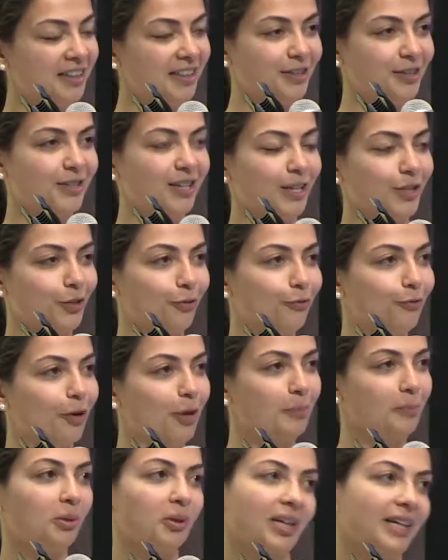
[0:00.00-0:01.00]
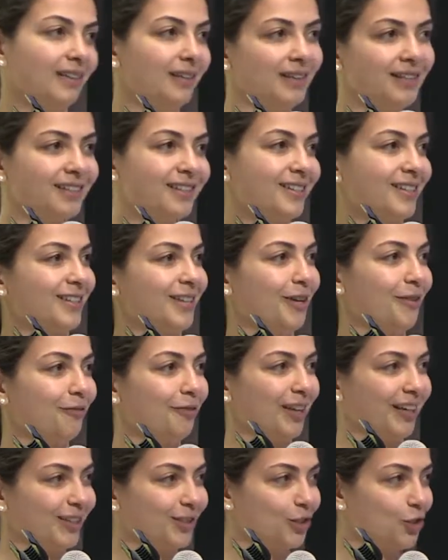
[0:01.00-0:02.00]
They'll send you fun playlists of
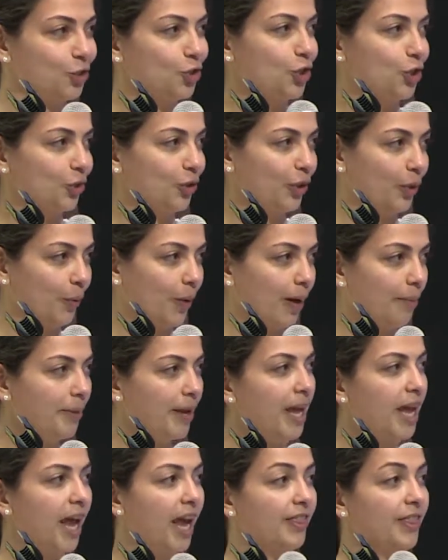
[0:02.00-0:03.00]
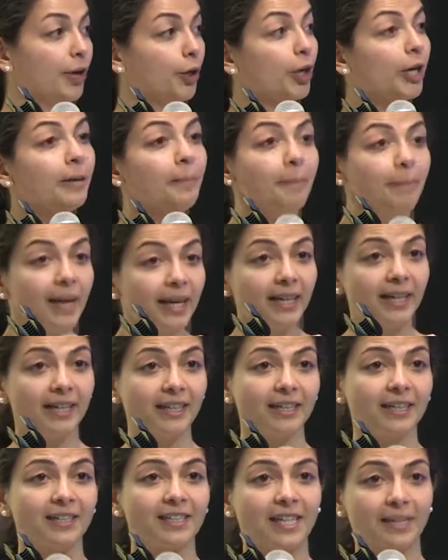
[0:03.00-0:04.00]
things to cheer you up, and they're
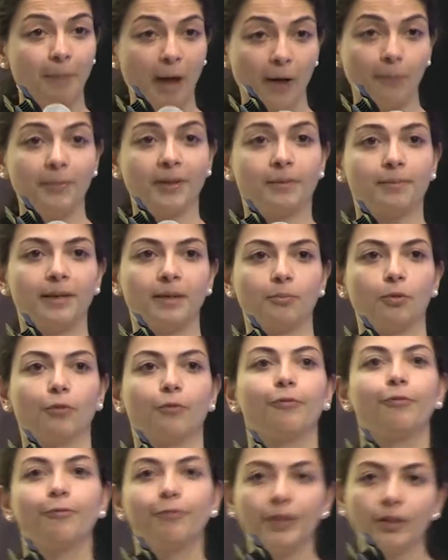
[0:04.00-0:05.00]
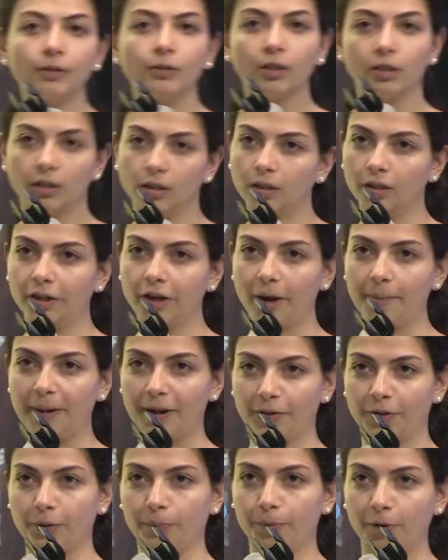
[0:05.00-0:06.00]
committed to helping people feel good
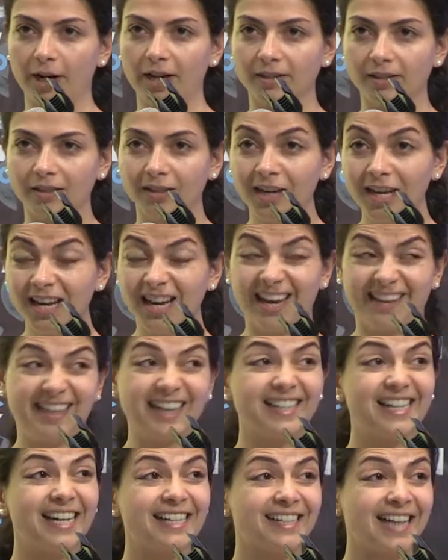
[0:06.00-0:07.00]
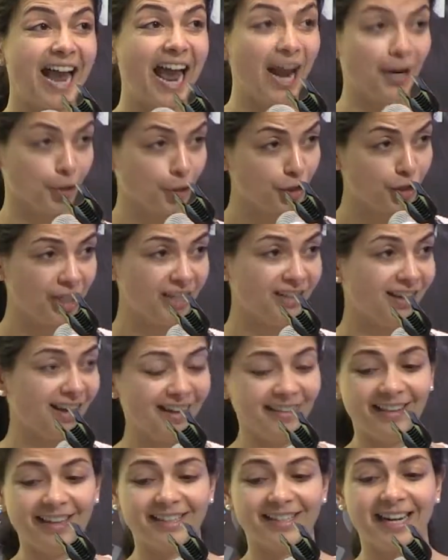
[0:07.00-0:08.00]
about their brand. And that takes energy
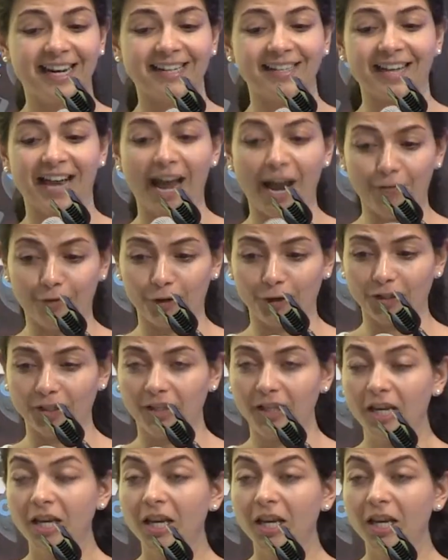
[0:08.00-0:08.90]
and that takes effort.